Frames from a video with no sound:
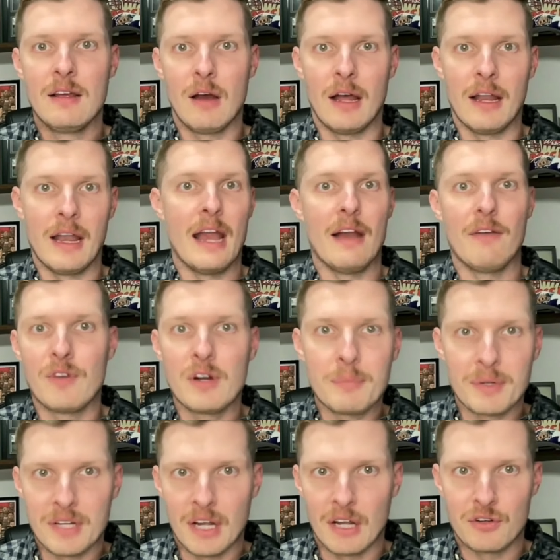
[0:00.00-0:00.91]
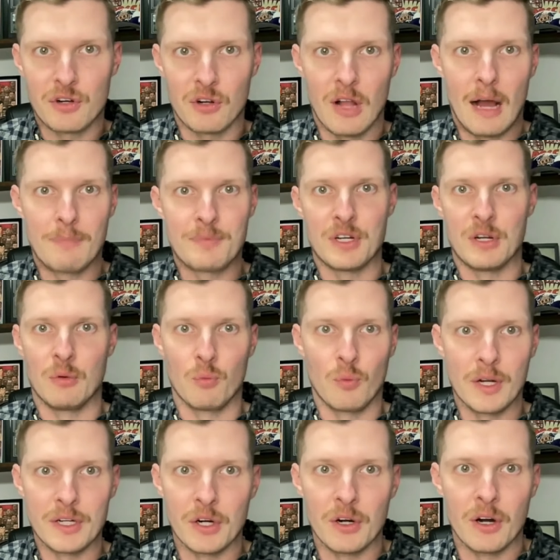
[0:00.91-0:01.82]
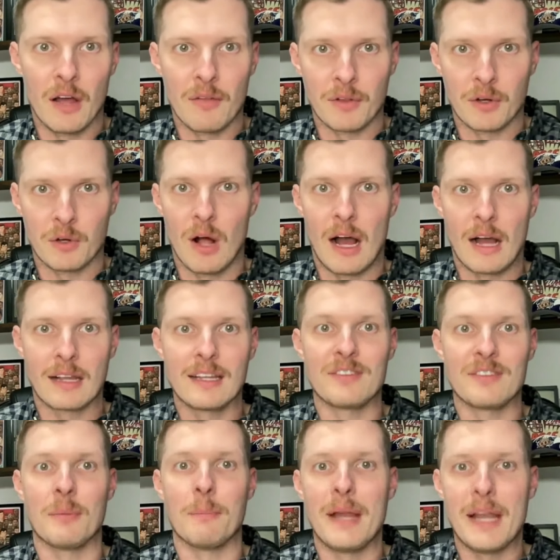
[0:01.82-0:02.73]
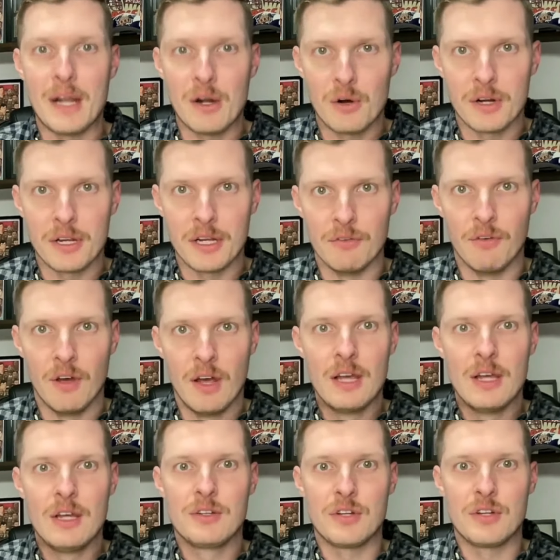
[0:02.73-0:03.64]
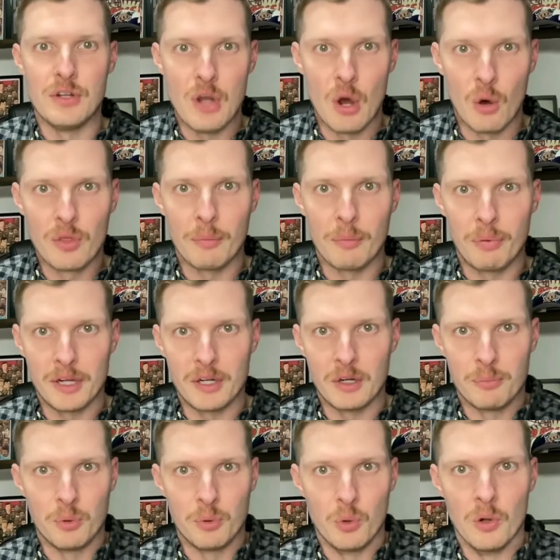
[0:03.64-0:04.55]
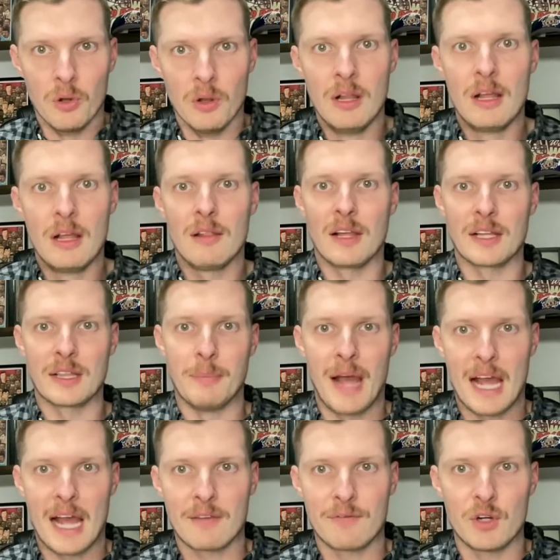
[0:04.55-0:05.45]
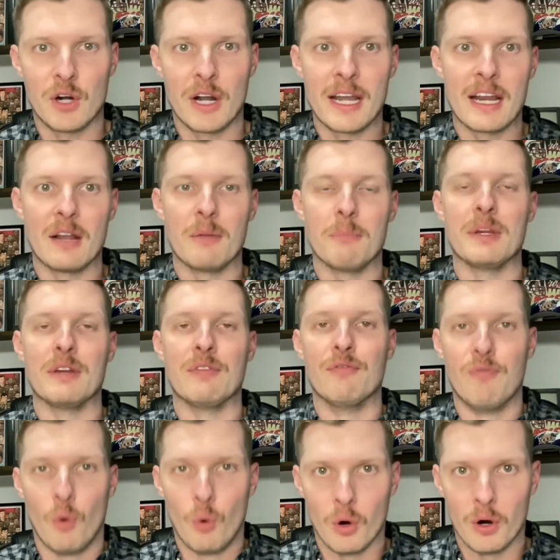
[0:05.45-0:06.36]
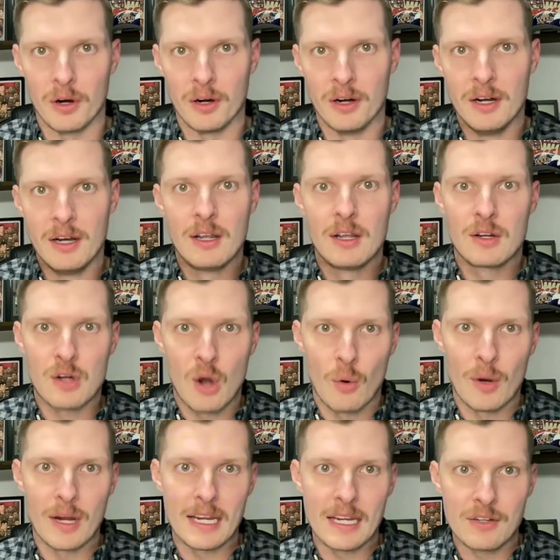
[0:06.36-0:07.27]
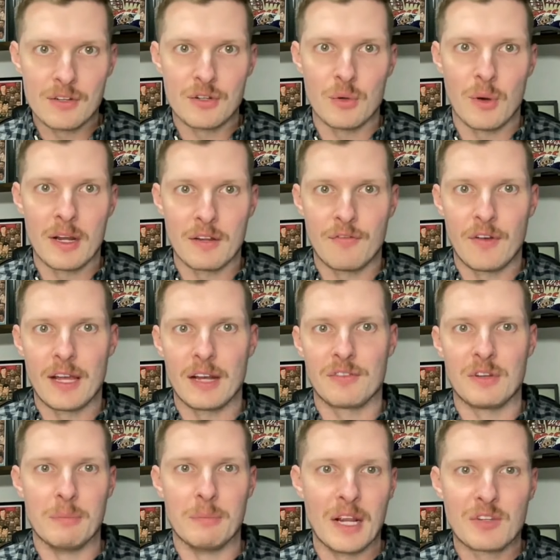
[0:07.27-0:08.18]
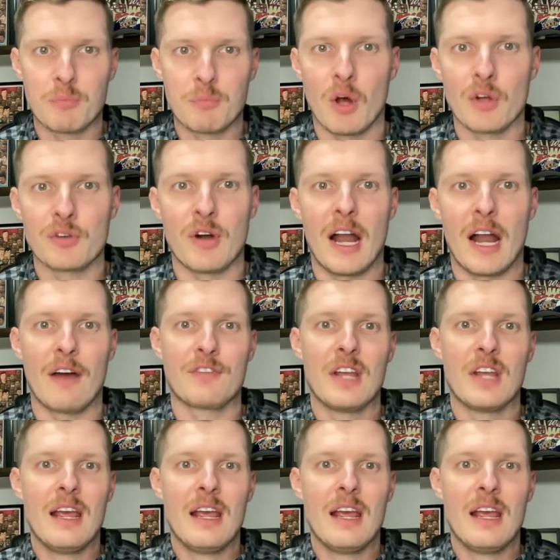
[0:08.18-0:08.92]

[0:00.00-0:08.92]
on every potential option when you're on the clock. It's imperative to know the player pool like the back of your hand before going into any fantasy baseball draft.